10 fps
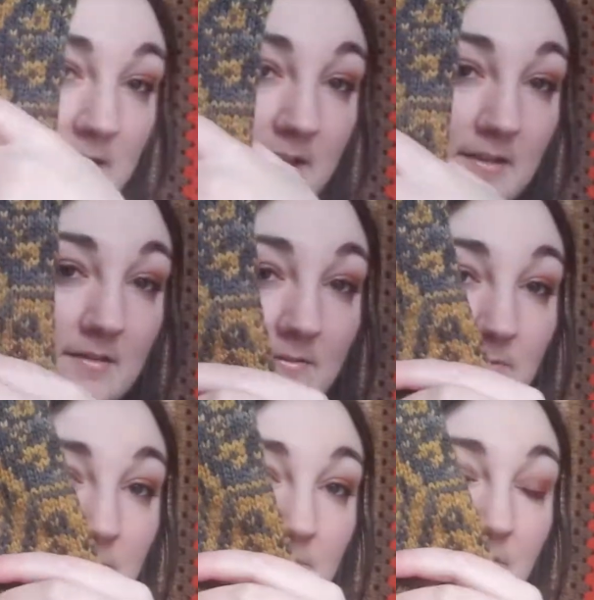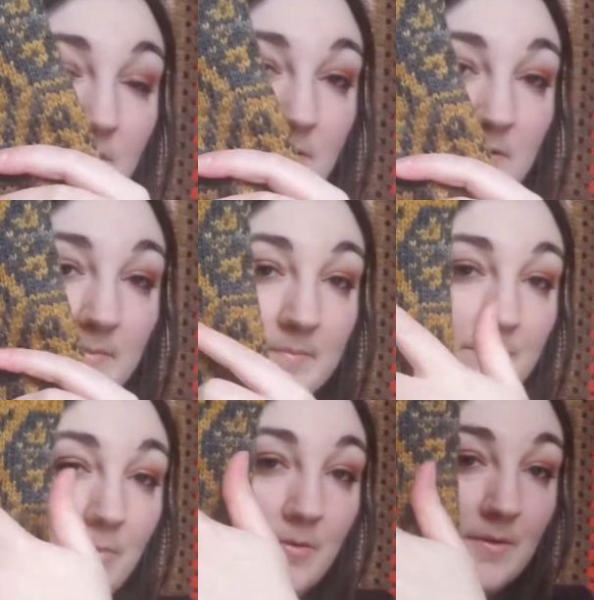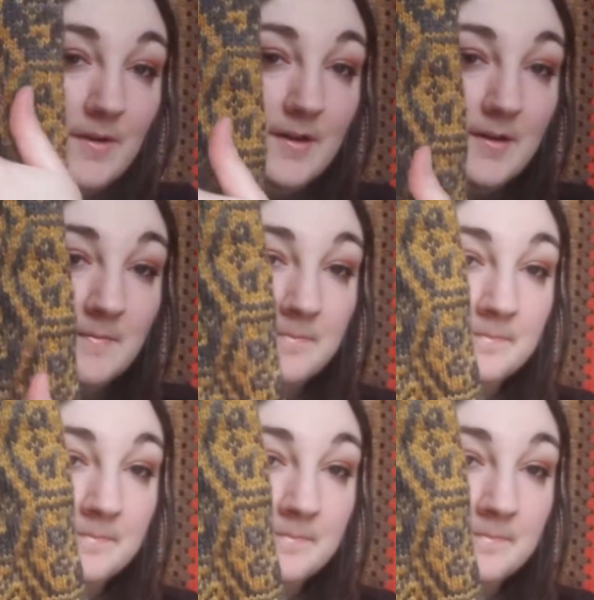the little floral border,